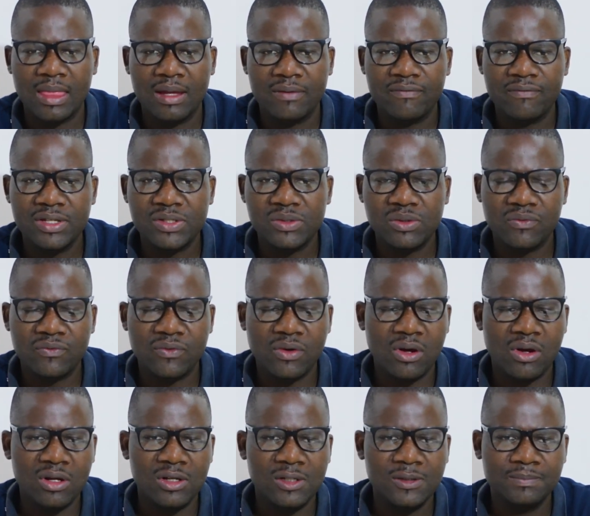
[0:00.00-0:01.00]
First of
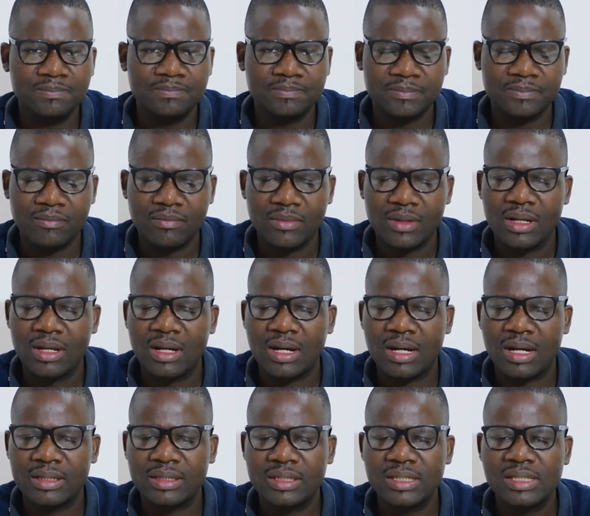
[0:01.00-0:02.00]
all,
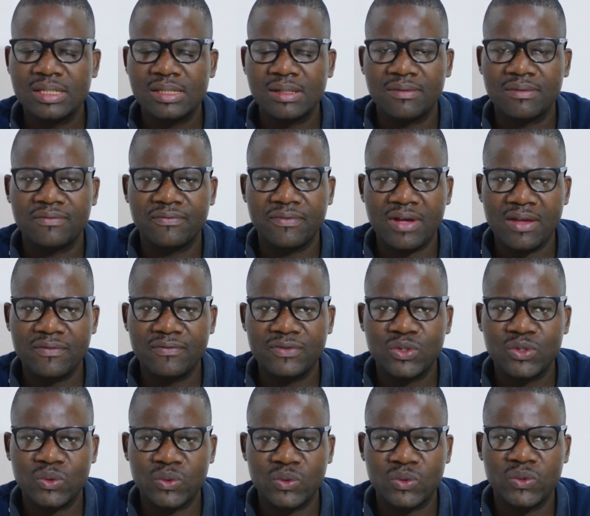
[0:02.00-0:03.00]
this is a 5
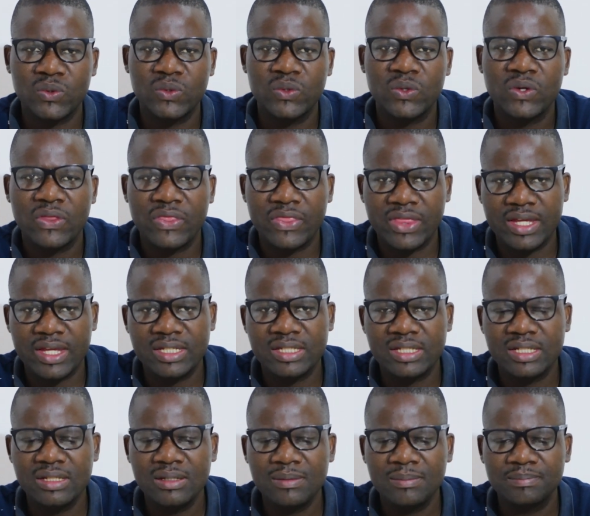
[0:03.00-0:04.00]
to
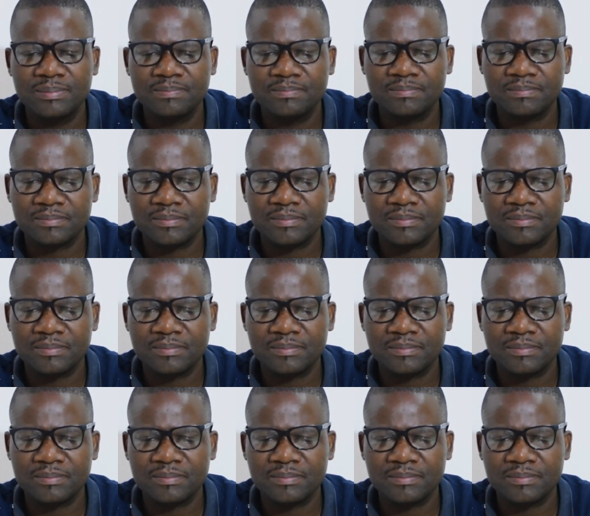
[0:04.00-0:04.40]
30.